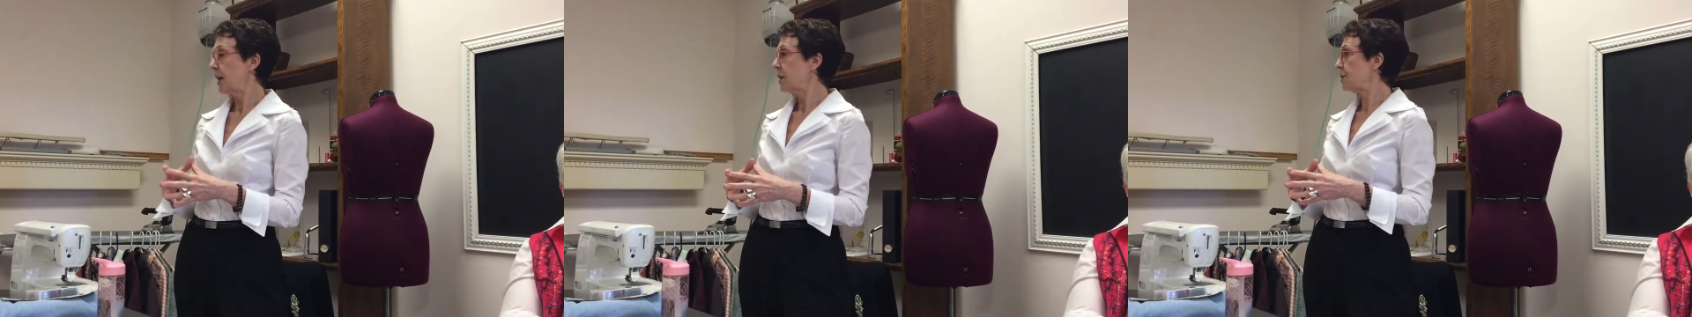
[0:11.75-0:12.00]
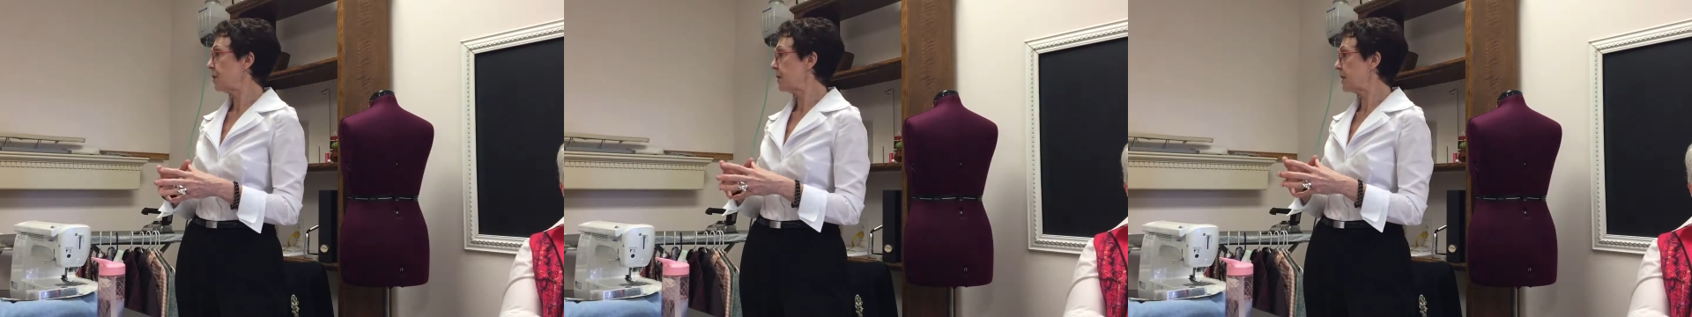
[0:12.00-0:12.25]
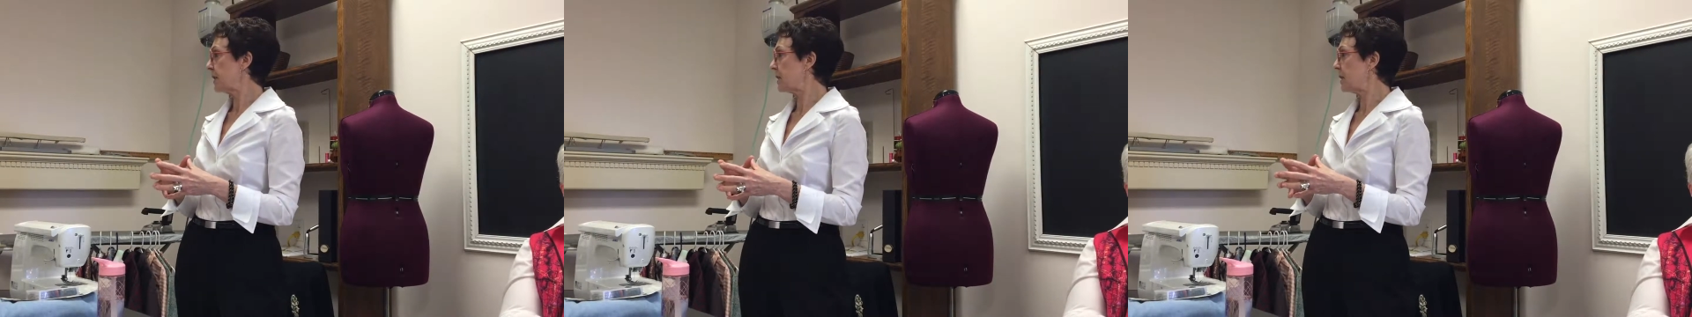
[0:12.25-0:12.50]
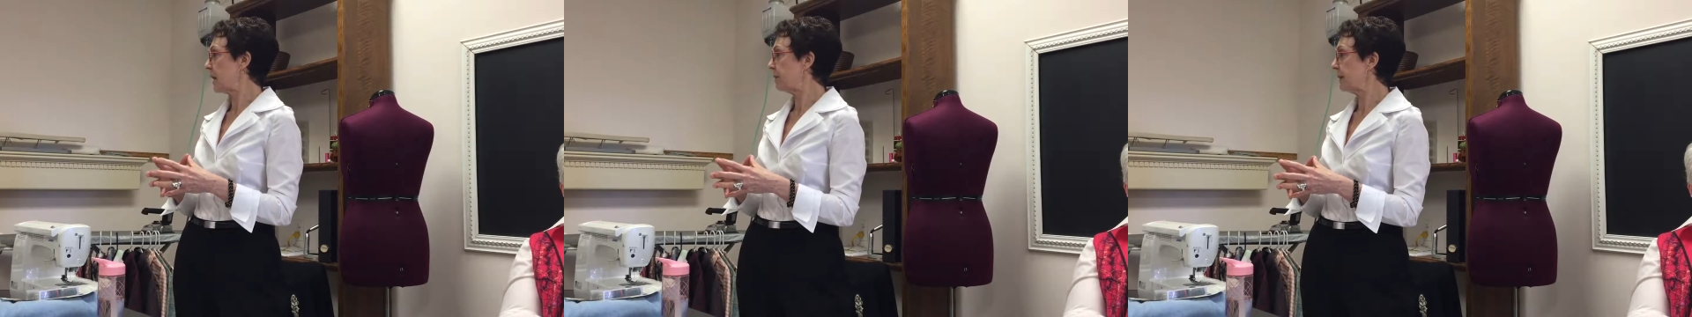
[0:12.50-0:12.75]
So this is
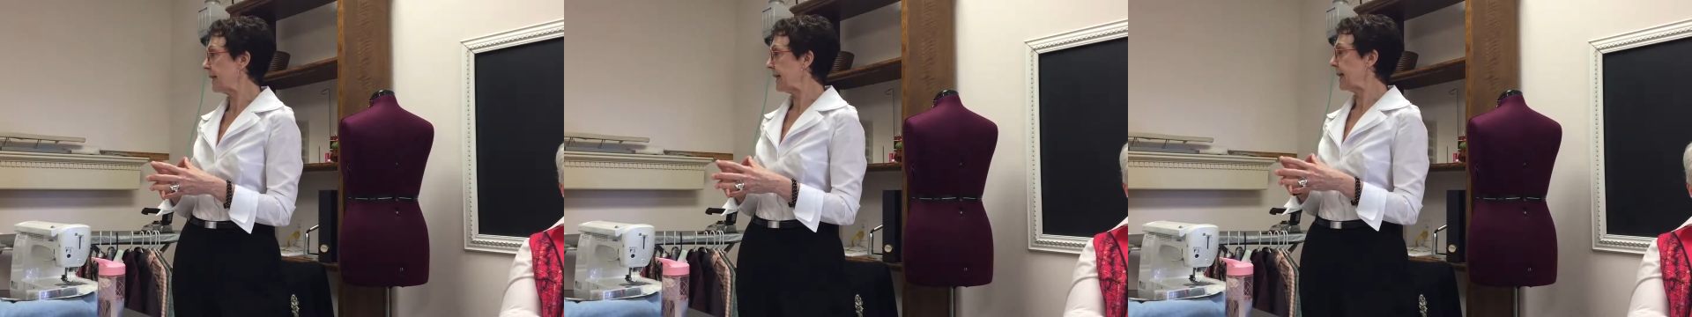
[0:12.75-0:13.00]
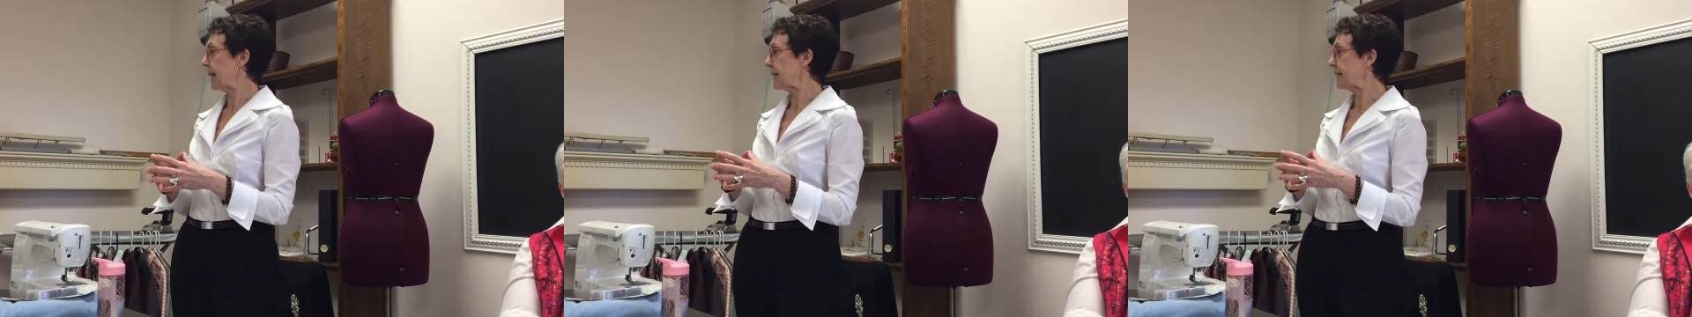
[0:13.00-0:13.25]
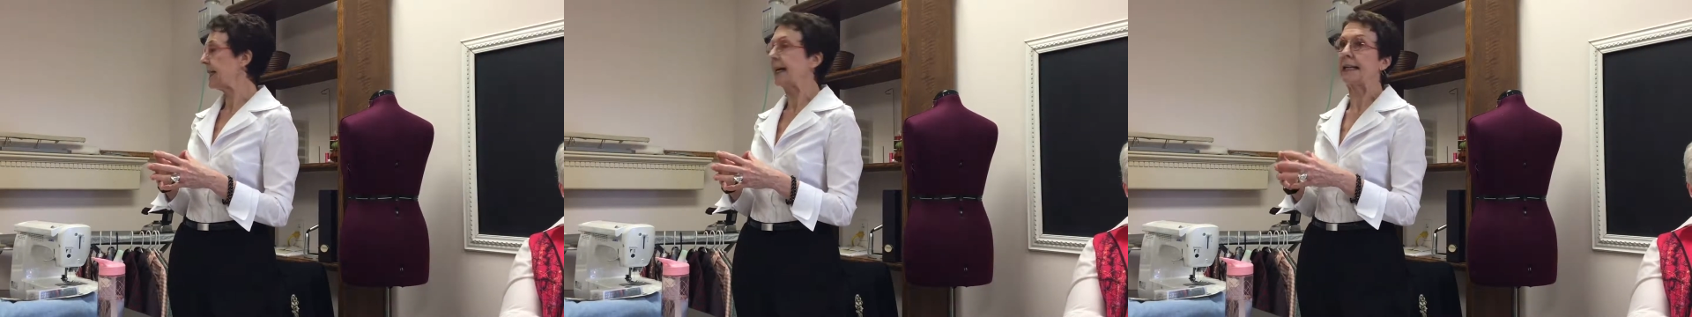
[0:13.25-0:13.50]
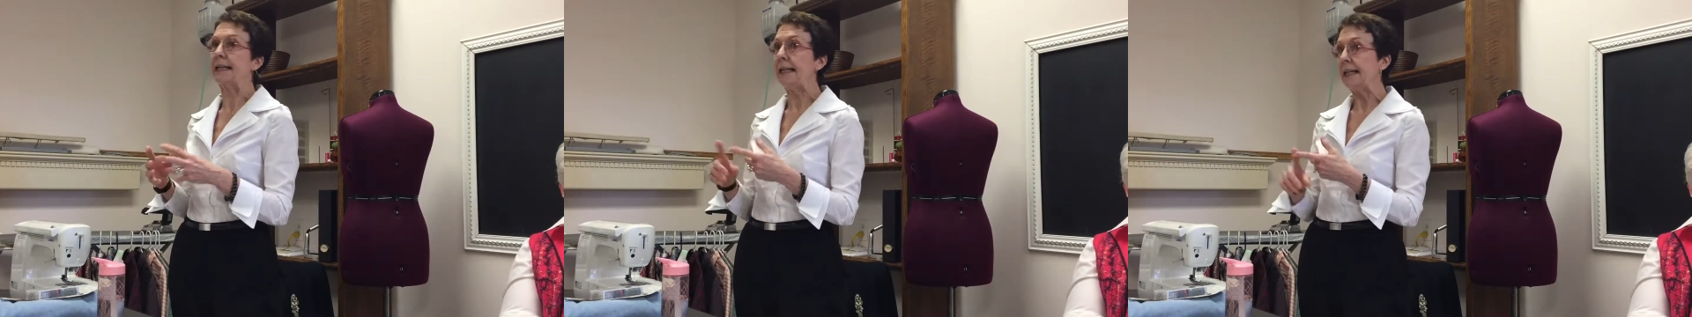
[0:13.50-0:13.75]
not really a
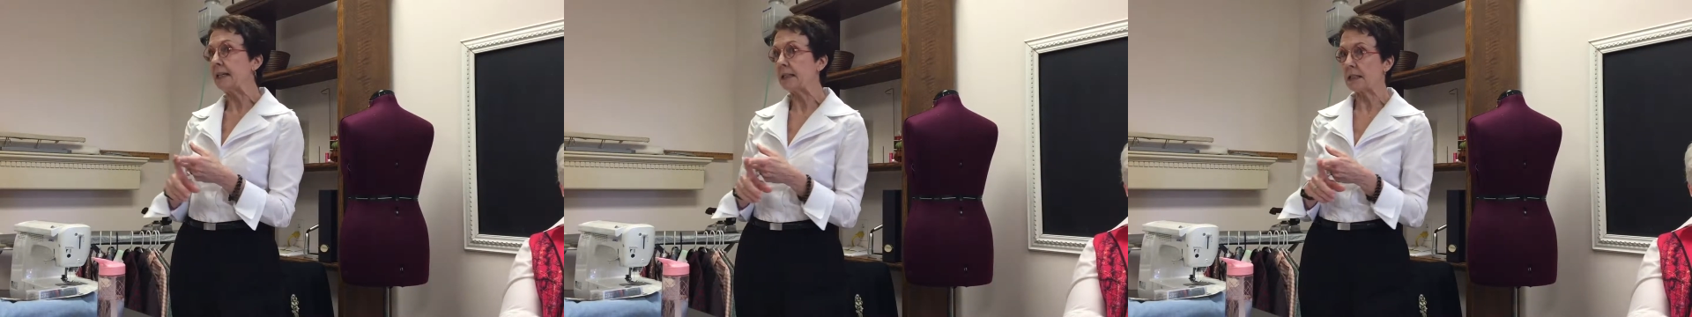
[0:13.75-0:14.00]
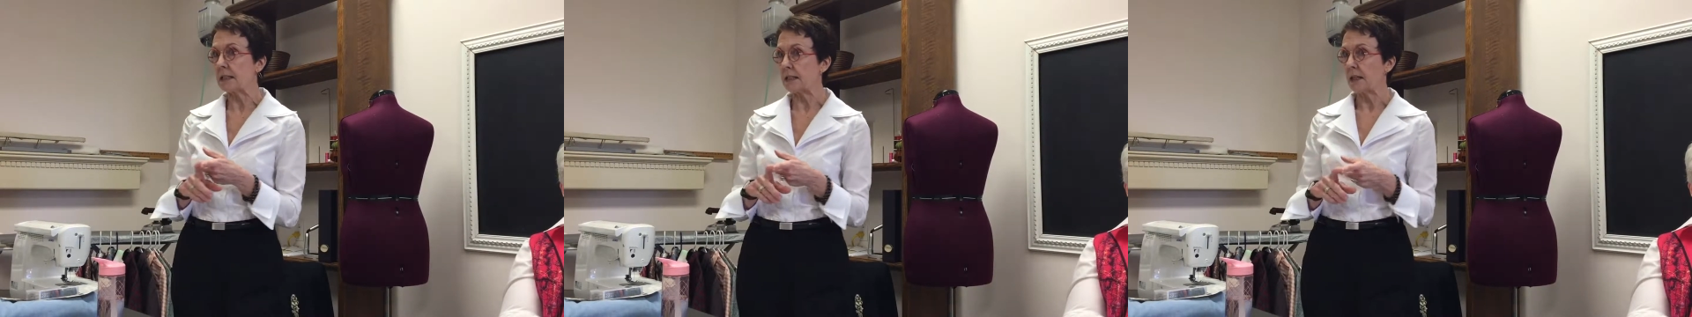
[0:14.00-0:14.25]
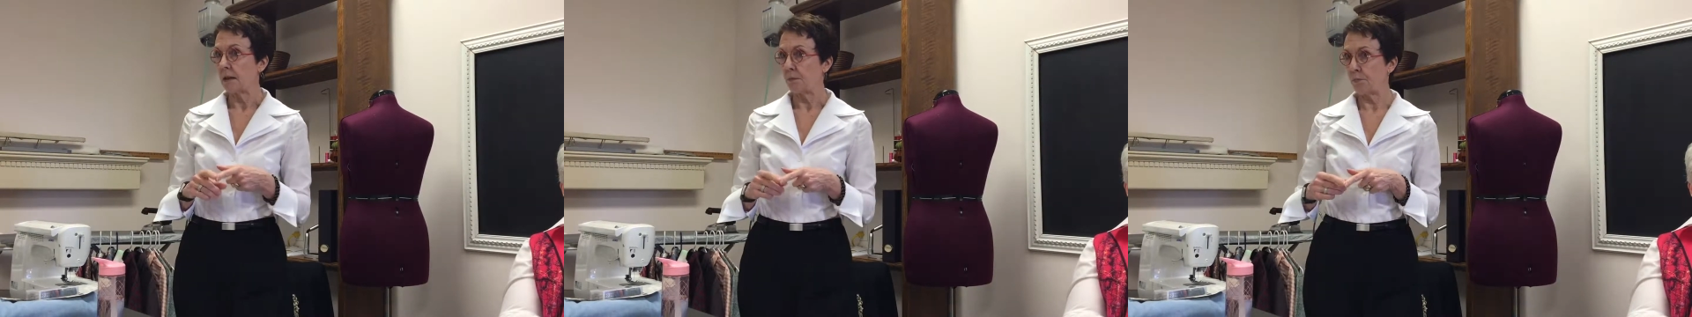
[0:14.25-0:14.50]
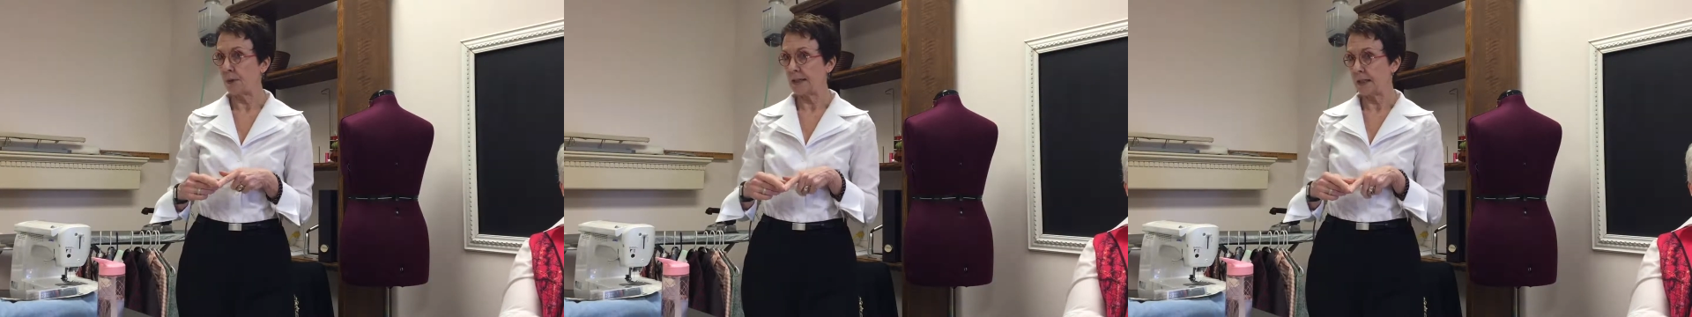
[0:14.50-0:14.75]
techniques
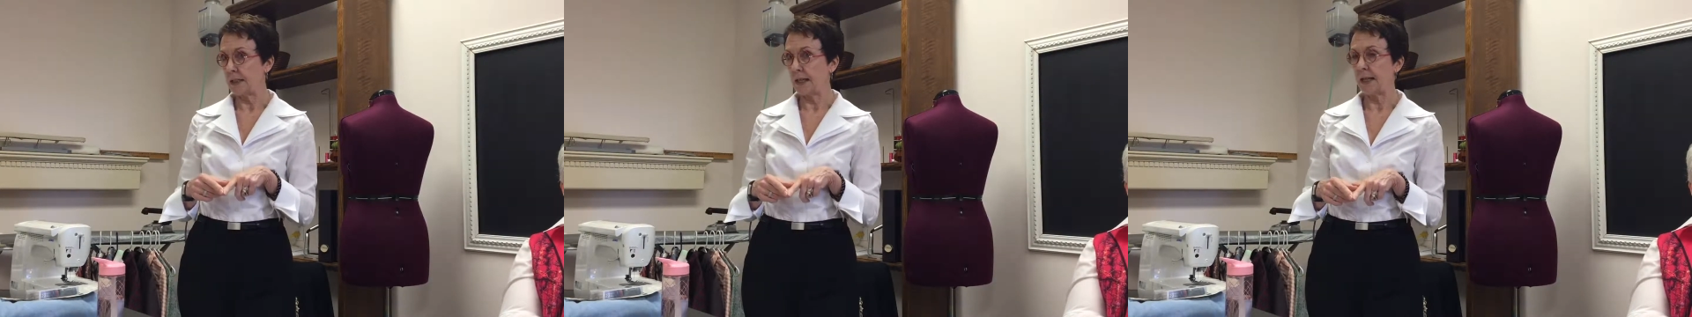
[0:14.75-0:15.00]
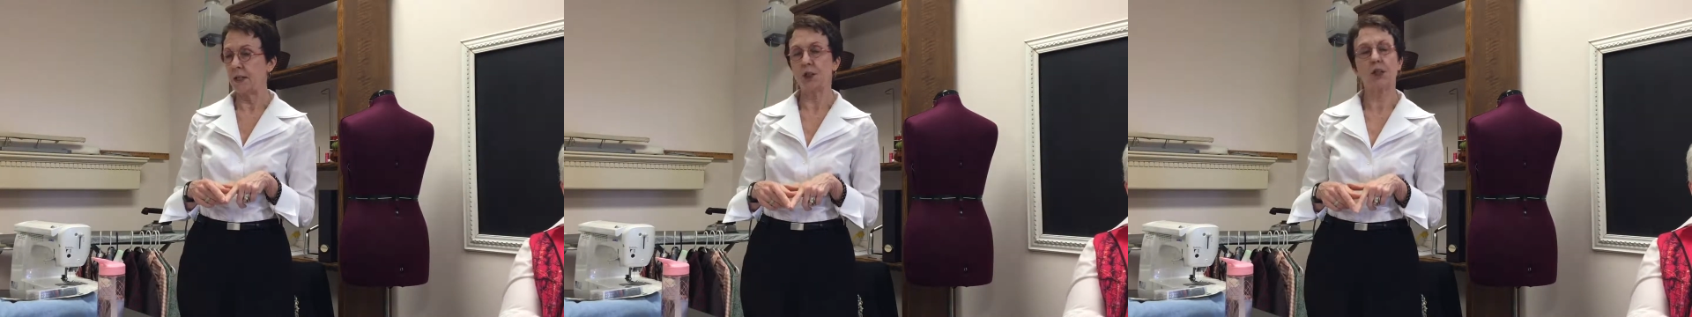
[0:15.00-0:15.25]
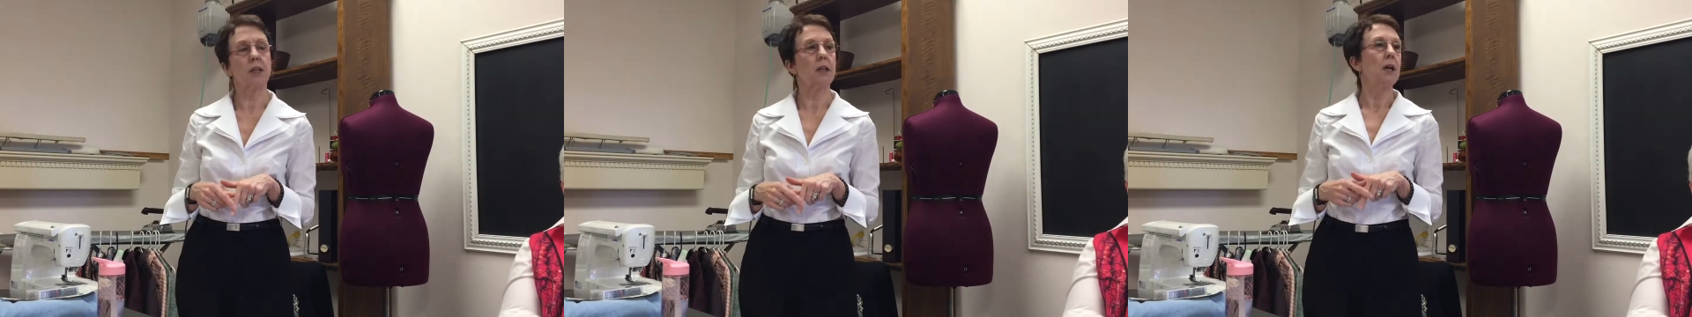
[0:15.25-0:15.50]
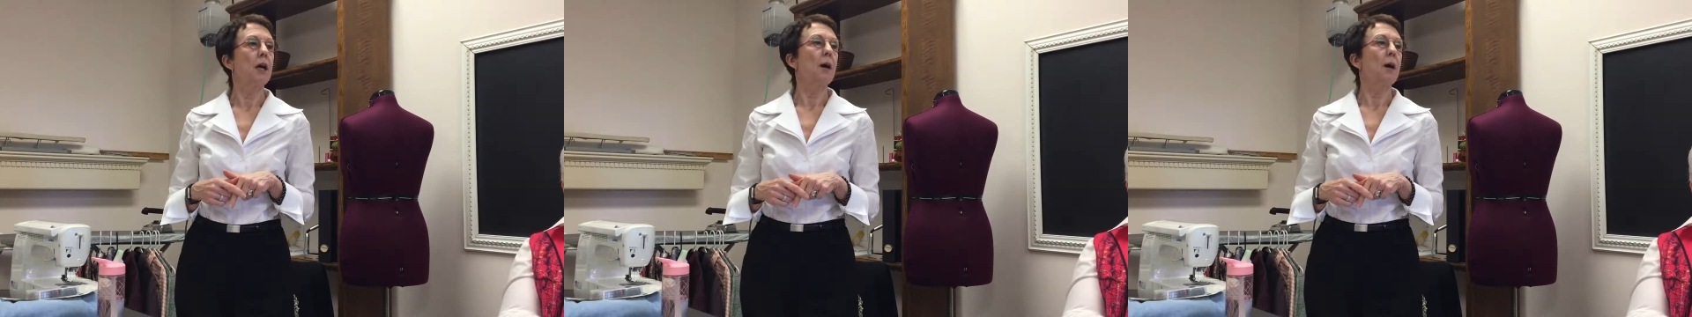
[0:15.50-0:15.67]
presentation,